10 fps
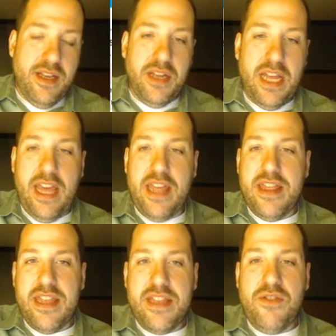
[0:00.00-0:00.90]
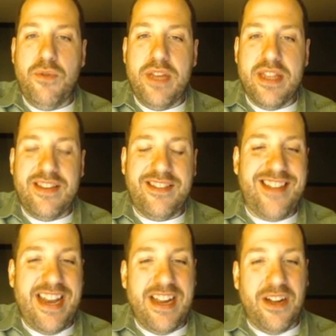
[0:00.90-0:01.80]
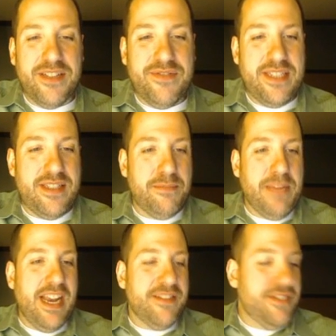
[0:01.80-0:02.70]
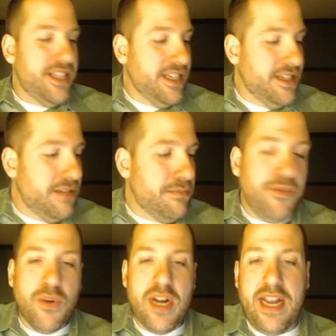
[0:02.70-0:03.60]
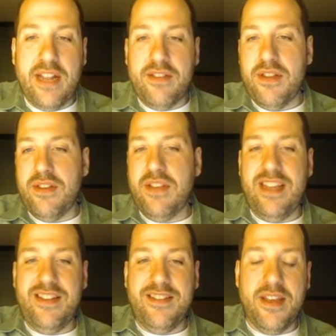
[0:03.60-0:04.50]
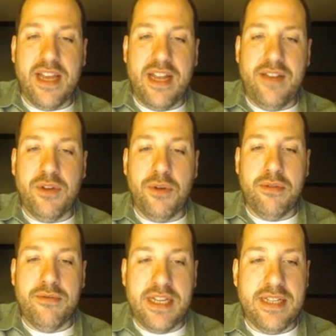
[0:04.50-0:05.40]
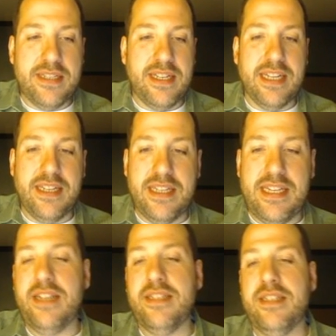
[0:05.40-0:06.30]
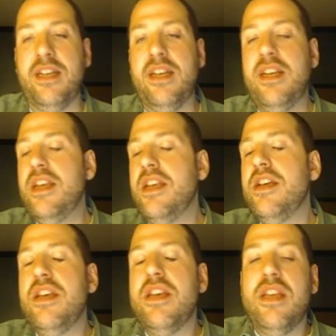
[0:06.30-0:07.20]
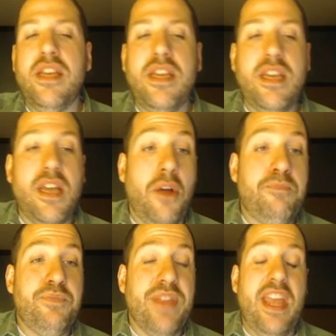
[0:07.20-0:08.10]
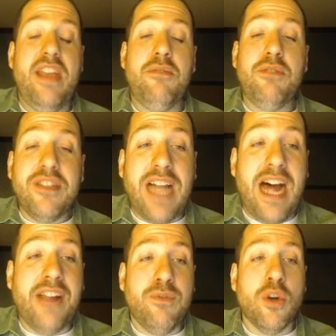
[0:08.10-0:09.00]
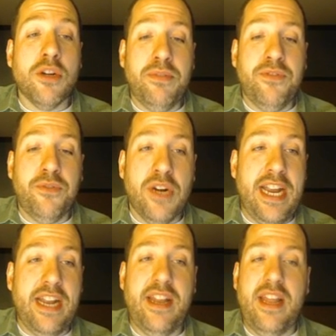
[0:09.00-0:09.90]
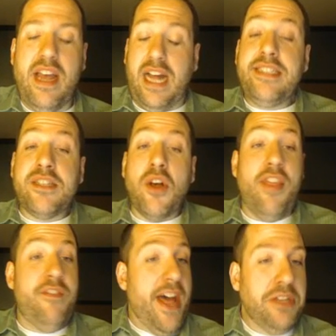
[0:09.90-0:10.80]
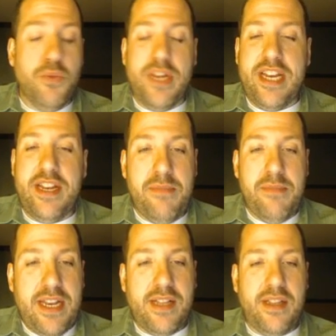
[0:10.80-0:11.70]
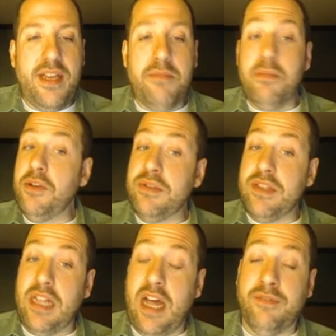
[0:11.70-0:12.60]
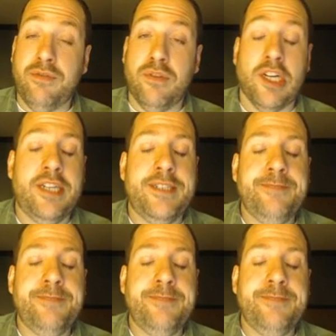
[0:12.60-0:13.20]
Okay, doing this, setting all of this up, getting everything done beforehand so the kids can kind of go through this and get to the test. It was a lot of work beforehand. I saw the value in it immediately, but it was a lot of work.